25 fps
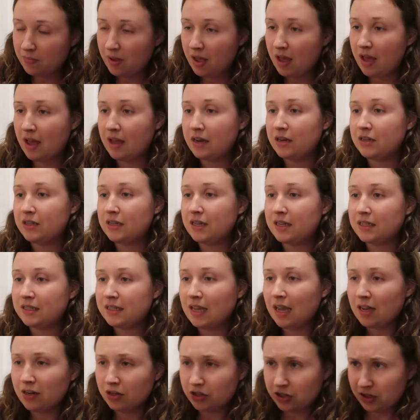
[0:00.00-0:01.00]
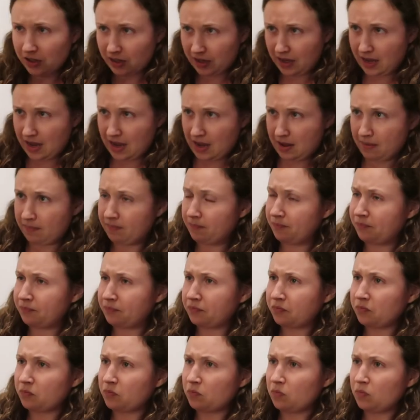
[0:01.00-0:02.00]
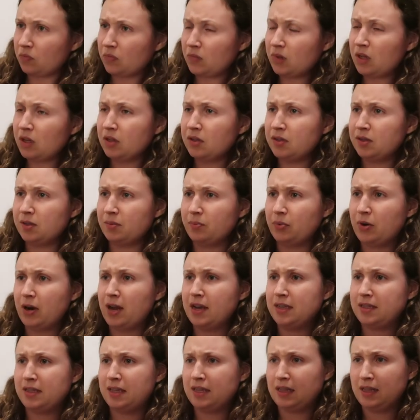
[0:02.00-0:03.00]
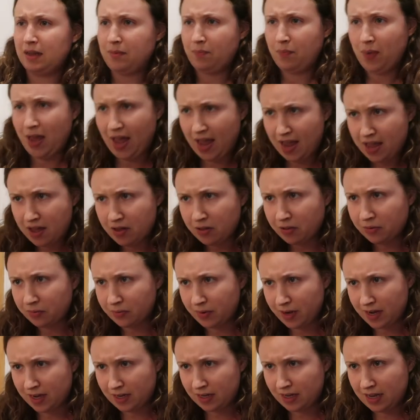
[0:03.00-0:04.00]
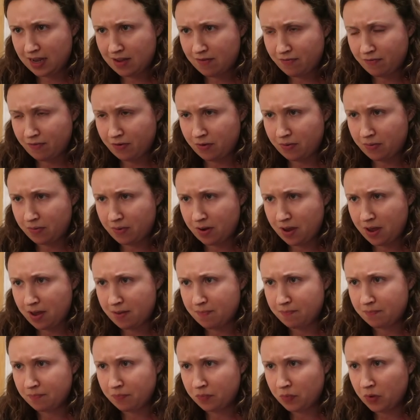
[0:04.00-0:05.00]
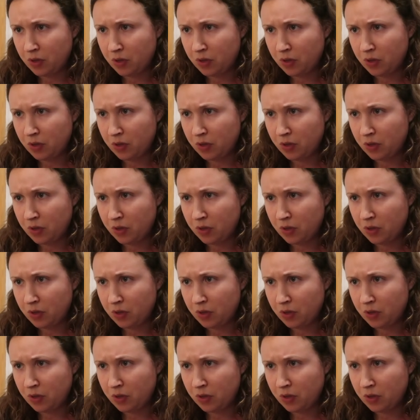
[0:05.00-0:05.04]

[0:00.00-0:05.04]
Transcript: And it's actually surprisingly pale, really, for a